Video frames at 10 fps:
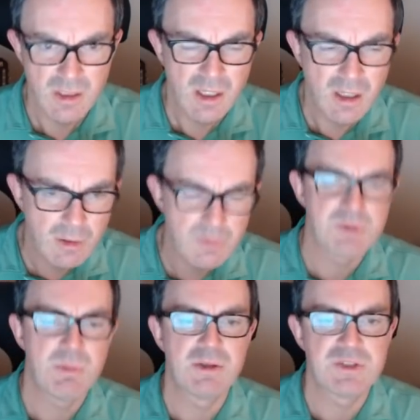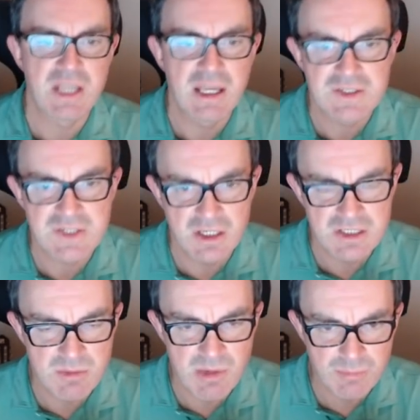Oh, I was about to get excited
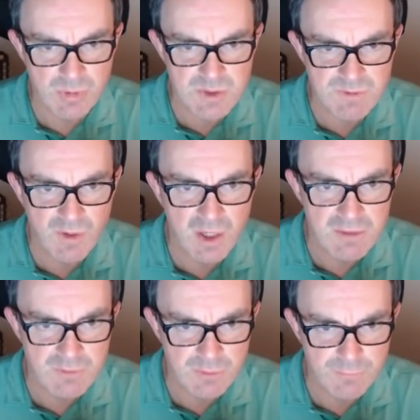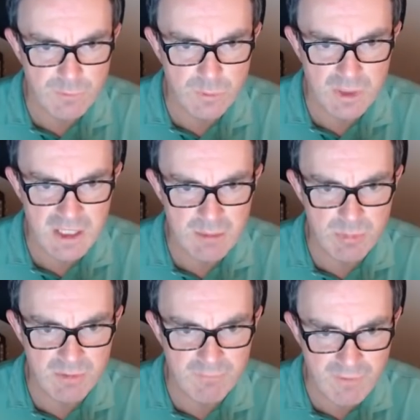about box 5 and the 4 here, but
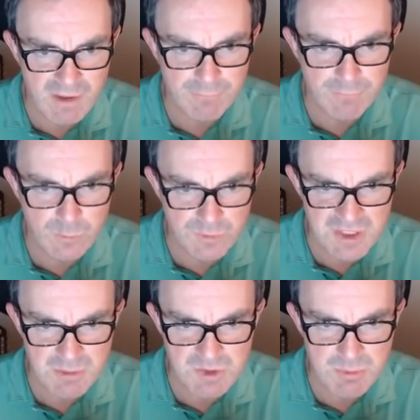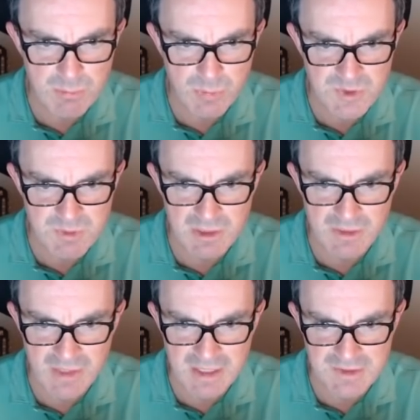in fact 4 seems to be possible in
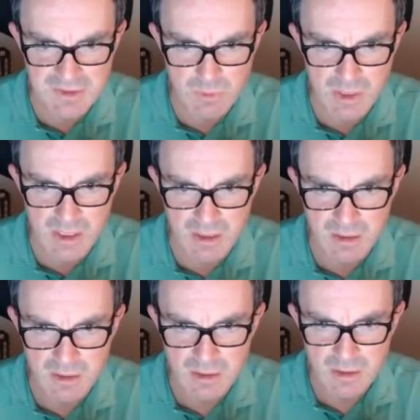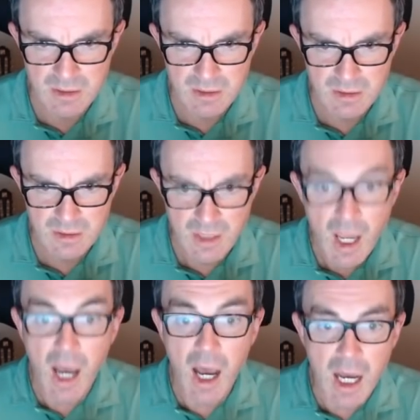that square.
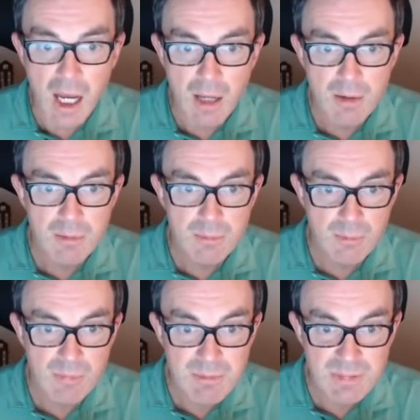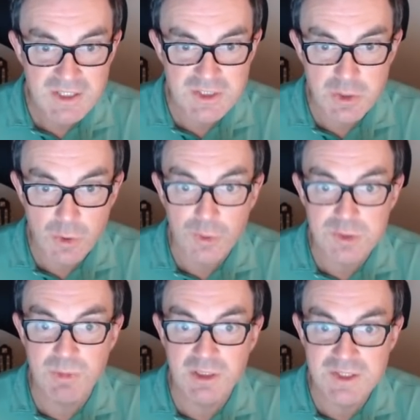Ah, but maybe it's not,
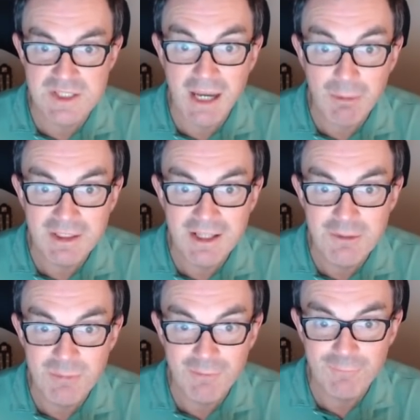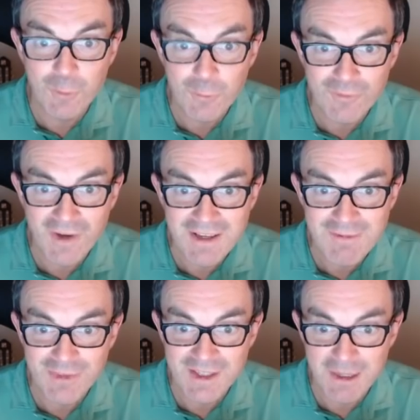because now I know my 4-5
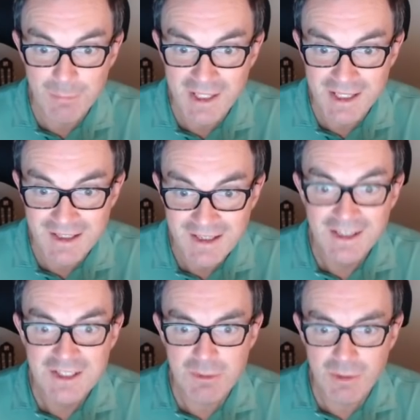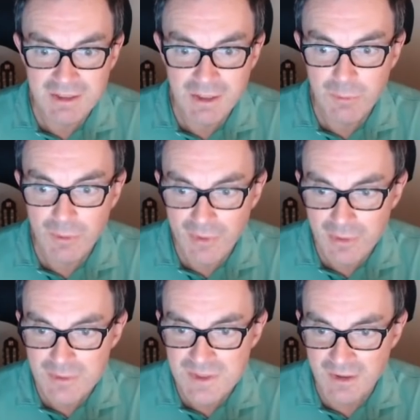thing up here, so I know what
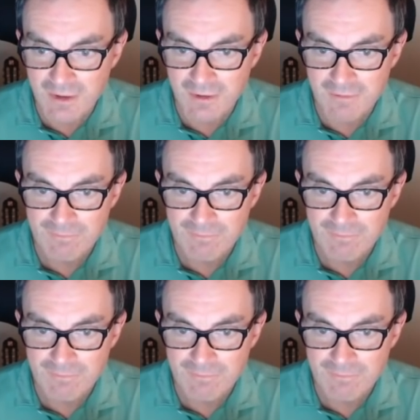those are.